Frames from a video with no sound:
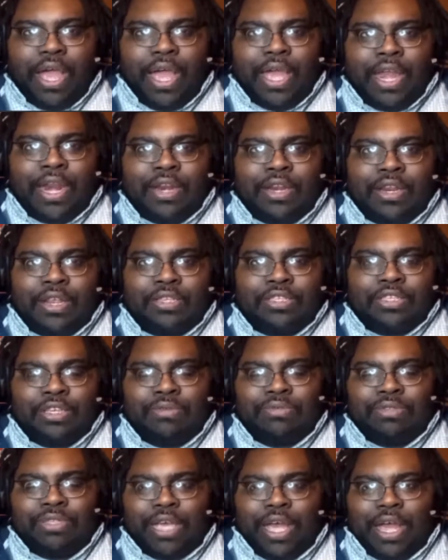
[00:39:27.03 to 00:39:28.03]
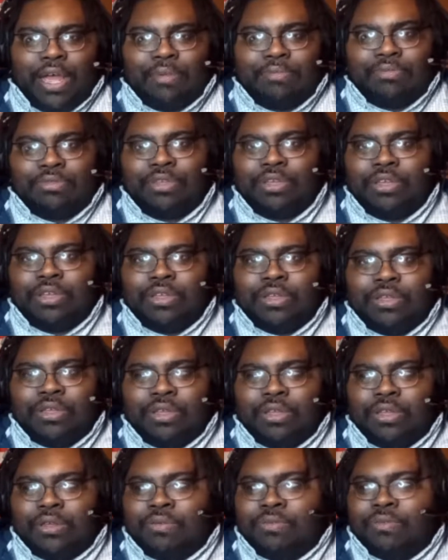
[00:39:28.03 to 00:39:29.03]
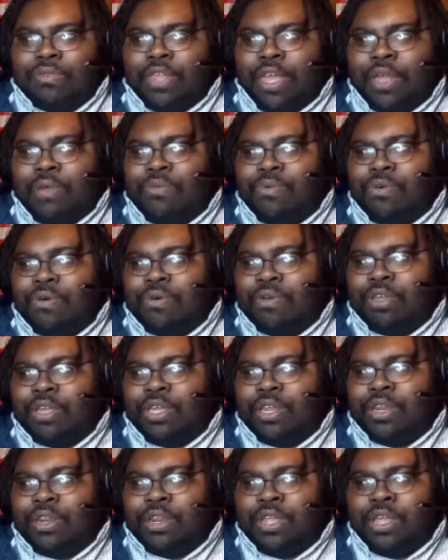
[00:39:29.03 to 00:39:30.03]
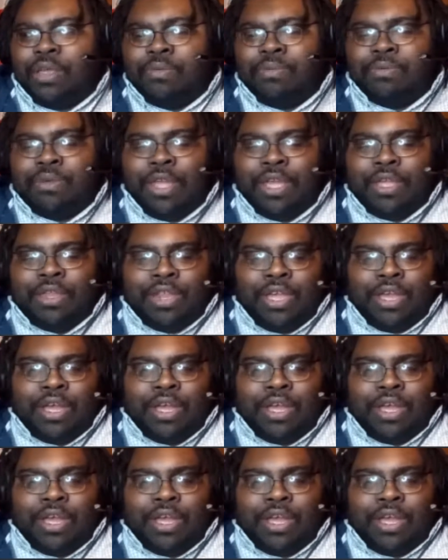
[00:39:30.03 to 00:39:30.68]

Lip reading: and sometimes they will get it.